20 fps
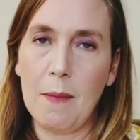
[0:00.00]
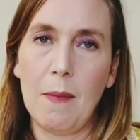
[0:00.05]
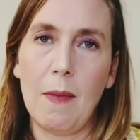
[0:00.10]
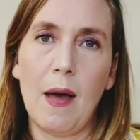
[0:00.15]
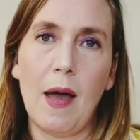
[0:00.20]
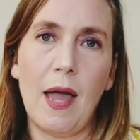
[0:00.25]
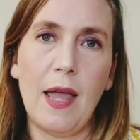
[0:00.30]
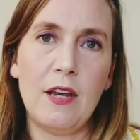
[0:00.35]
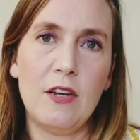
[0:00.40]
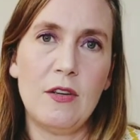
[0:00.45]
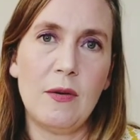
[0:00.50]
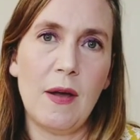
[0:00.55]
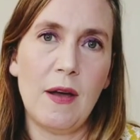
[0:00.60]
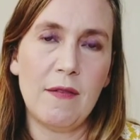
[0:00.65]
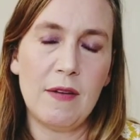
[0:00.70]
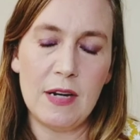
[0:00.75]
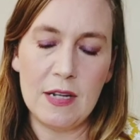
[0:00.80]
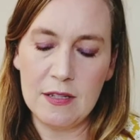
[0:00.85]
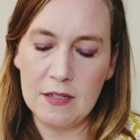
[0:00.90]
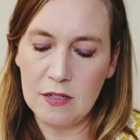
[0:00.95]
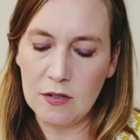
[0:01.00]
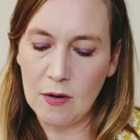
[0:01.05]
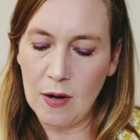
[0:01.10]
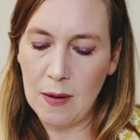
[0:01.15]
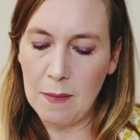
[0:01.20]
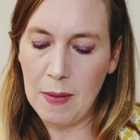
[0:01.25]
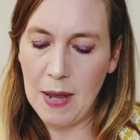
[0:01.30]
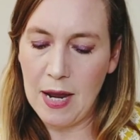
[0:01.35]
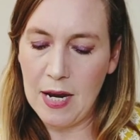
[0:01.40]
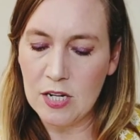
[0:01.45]
I do have an
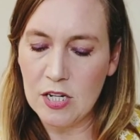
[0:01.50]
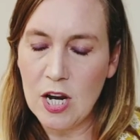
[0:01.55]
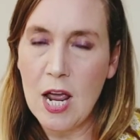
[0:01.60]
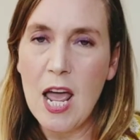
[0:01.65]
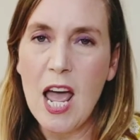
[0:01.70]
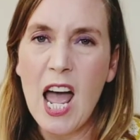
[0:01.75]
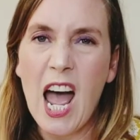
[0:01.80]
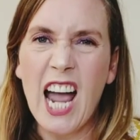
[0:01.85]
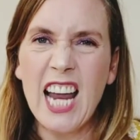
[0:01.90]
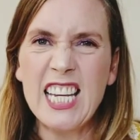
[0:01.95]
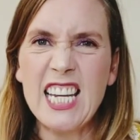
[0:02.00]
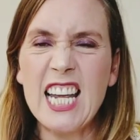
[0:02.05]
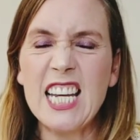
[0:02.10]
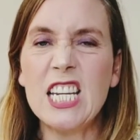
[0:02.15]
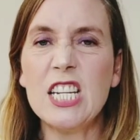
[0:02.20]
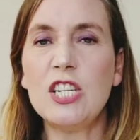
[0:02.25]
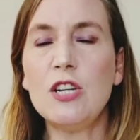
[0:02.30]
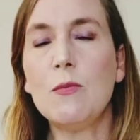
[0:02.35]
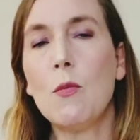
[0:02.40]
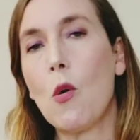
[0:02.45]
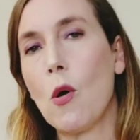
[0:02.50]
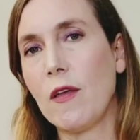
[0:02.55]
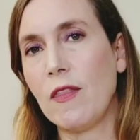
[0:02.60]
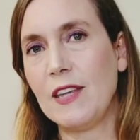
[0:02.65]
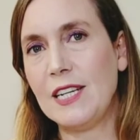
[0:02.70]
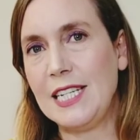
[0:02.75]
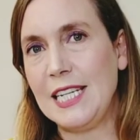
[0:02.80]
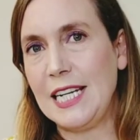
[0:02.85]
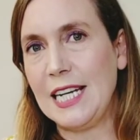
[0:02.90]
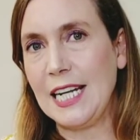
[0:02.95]
Instagram page. I tend to do more the
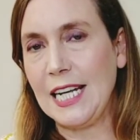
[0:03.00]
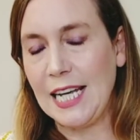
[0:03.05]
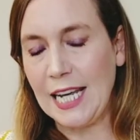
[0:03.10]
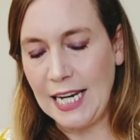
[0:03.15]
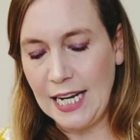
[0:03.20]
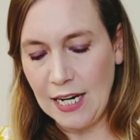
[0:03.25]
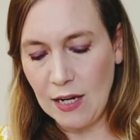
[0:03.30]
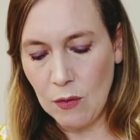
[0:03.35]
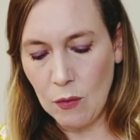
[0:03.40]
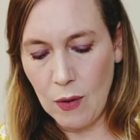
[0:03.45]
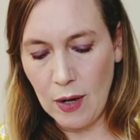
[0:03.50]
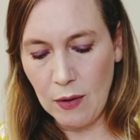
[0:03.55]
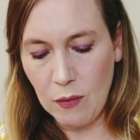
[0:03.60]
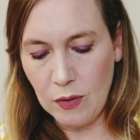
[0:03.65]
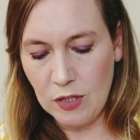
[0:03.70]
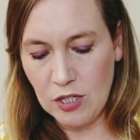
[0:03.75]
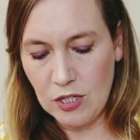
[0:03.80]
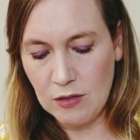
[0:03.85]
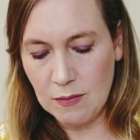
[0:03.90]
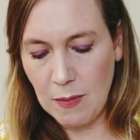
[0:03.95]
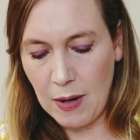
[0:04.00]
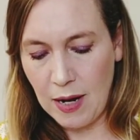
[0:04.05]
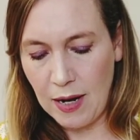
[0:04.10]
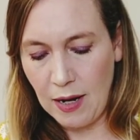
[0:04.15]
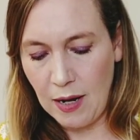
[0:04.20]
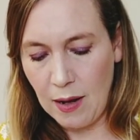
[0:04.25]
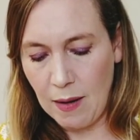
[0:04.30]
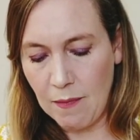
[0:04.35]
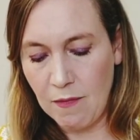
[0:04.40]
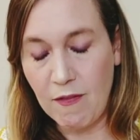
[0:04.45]
Dina Gideon one, which is my
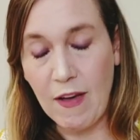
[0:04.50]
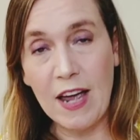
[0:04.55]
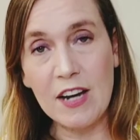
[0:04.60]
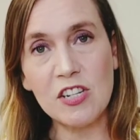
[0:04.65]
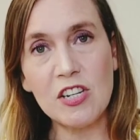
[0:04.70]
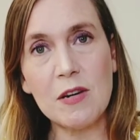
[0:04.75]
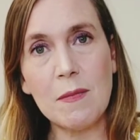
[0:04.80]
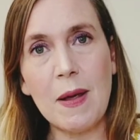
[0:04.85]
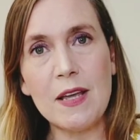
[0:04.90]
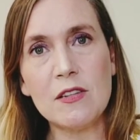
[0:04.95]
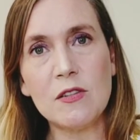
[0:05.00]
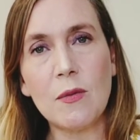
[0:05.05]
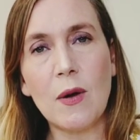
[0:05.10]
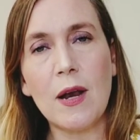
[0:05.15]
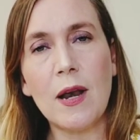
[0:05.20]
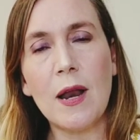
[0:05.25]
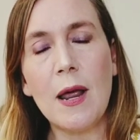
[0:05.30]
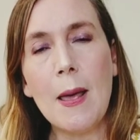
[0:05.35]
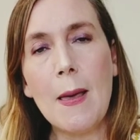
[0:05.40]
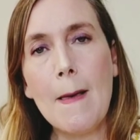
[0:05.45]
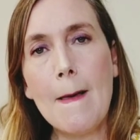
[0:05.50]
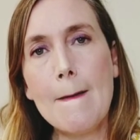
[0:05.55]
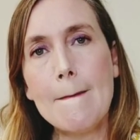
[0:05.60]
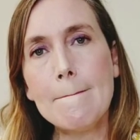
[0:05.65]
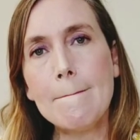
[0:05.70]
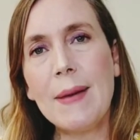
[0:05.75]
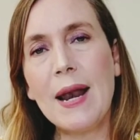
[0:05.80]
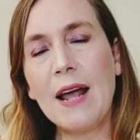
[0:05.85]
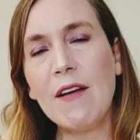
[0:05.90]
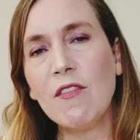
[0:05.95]
fashion-based one.
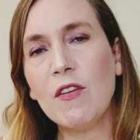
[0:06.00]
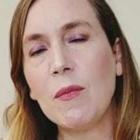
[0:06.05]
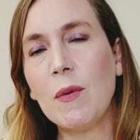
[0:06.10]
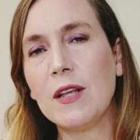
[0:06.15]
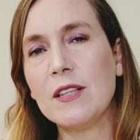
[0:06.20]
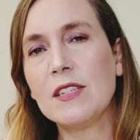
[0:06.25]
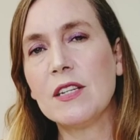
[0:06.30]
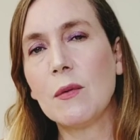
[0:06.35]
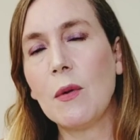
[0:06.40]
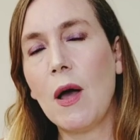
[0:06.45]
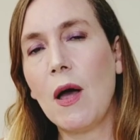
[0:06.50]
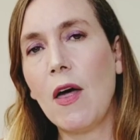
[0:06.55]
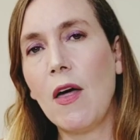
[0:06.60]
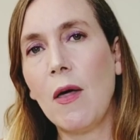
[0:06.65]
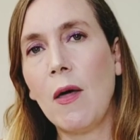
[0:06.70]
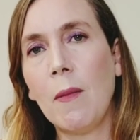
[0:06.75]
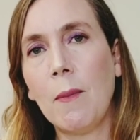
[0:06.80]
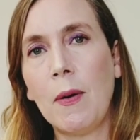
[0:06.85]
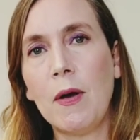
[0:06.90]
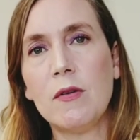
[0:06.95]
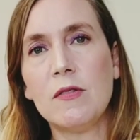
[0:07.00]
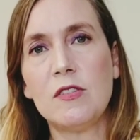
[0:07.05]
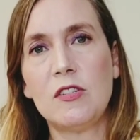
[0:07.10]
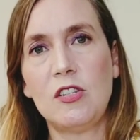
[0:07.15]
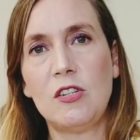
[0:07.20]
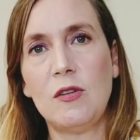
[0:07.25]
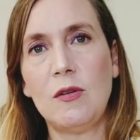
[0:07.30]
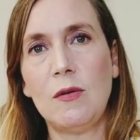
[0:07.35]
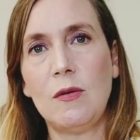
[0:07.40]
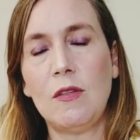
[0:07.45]
But every once in a while, I'll post
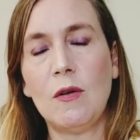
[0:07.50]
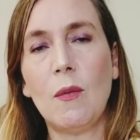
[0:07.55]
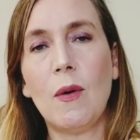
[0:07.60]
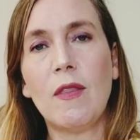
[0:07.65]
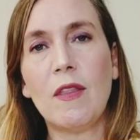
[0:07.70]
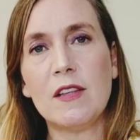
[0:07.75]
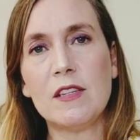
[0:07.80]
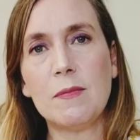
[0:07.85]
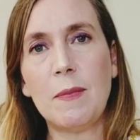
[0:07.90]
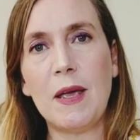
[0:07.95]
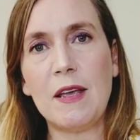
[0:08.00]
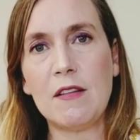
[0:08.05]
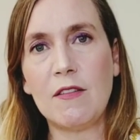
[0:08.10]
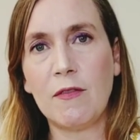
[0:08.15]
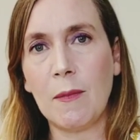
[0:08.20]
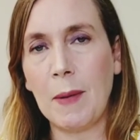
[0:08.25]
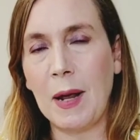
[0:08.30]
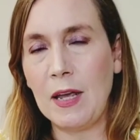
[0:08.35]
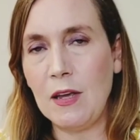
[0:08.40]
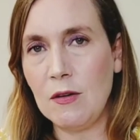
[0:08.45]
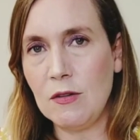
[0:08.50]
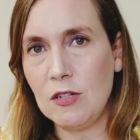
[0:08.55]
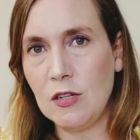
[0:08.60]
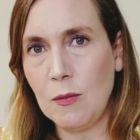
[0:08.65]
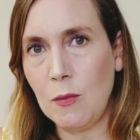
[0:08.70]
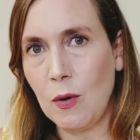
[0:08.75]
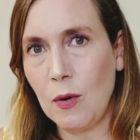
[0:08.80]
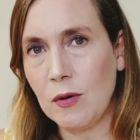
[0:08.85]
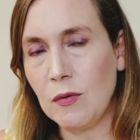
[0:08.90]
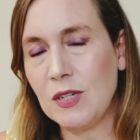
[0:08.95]
to the one that's based for my
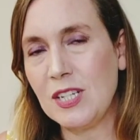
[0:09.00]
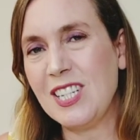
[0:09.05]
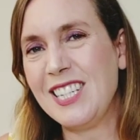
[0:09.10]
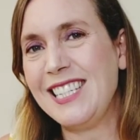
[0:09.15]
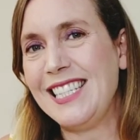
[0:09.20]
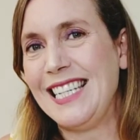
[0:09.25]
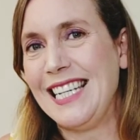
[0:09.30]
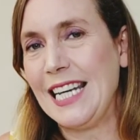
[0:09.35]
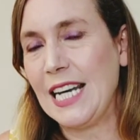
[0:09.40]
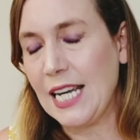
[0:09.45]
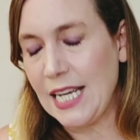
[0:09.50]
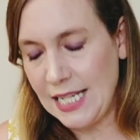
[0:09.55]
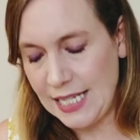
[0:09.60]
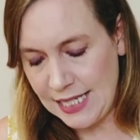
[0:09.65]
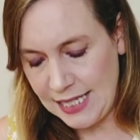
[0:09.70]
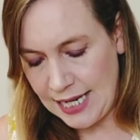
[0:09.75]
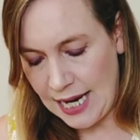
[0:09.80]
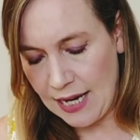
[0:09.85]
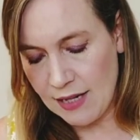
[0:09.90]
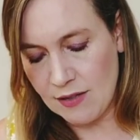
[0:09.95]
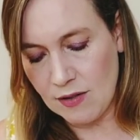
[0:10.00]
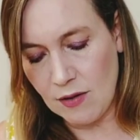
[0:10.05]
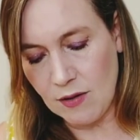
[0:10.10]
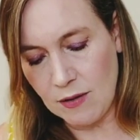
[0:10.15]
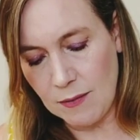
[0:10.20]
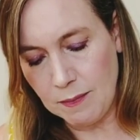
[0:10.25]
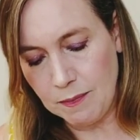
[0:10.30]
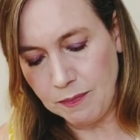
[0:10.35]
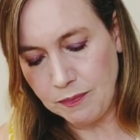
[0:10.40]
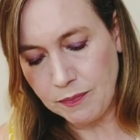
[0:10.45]
YouTube one, which is Dina is Dazzled.
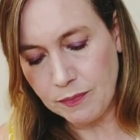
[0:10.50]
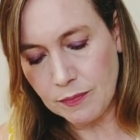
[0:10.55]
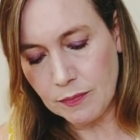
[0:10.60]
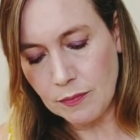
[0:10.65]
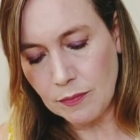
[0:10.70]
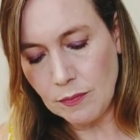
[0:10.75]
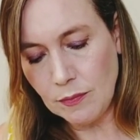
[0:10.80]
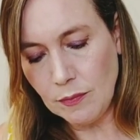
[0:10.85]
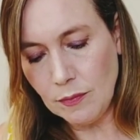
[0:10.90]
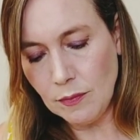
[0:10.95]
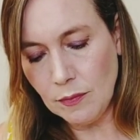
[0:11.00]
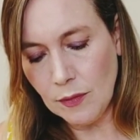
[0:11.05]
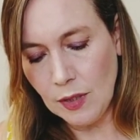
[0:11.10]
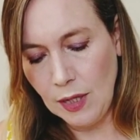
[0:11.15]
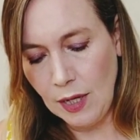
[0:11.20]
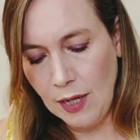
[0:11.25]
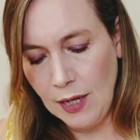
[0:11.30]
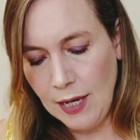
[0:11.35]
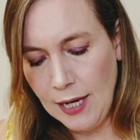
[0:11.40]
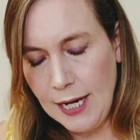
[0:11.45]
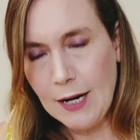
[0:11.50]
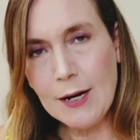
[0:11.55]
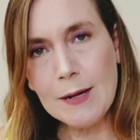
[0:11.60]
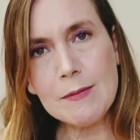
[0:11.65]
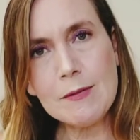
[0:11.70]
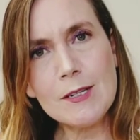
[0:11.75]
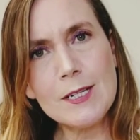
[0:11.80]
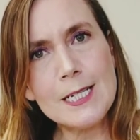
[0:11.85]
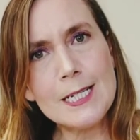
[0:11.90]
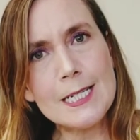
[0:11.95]
Here I'm
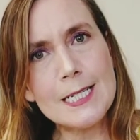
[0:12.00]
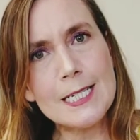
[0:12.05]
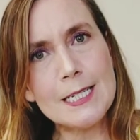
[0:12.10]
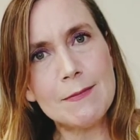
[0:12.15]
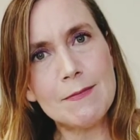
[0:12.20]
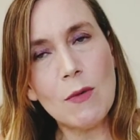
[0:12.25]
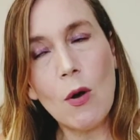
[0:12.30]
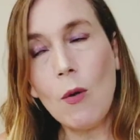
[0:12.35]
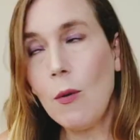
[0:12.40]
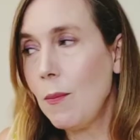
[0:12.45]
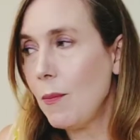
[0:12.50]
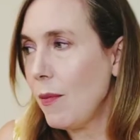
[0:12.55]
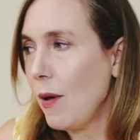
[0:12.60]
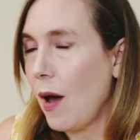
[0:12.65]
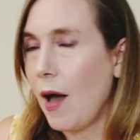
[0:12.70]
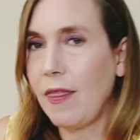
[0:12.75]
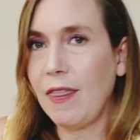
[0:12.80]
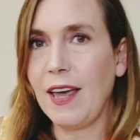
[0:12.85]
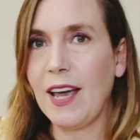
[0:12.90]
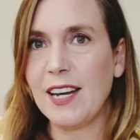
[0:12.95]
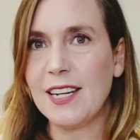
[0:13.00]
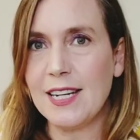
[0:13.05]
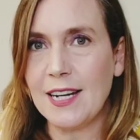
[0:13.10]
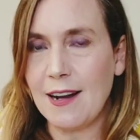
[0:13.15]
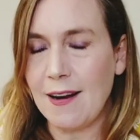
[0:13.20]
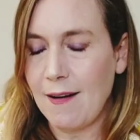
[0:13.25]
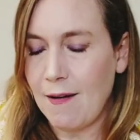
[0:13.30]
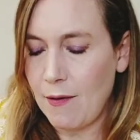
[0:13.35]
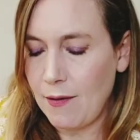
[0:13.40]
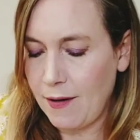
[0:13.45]
trying to, oh, I think I did
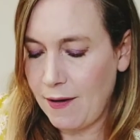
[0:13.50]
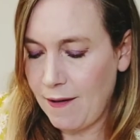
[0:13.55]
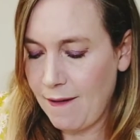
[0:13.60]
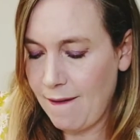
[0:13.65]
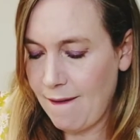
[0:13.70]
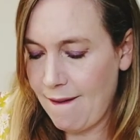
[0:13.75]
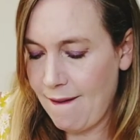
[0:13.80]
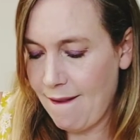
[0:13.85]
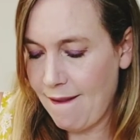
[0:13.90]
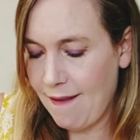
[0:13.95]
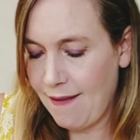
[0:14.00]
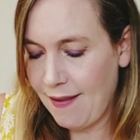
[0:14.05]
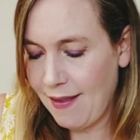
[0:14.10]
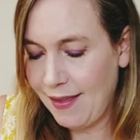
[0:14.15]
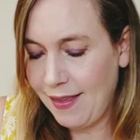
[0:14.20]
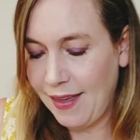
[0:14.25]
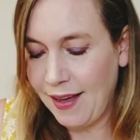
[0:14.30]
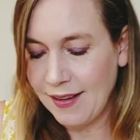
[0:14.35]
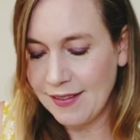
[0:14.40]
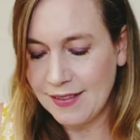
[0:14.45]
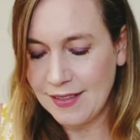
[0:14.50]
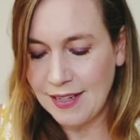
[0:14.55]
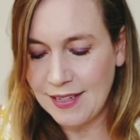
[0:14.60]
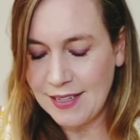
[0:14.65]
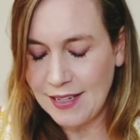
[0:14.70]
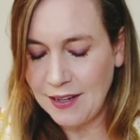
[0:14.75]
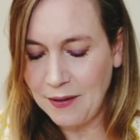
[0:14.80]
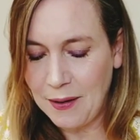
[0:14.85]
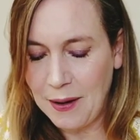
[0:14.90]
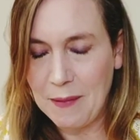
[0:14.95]
it one. Yes, I
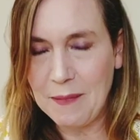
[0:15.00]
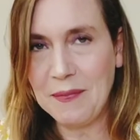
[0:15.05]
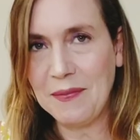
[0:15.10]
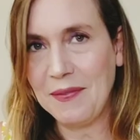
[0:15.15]
did, okay.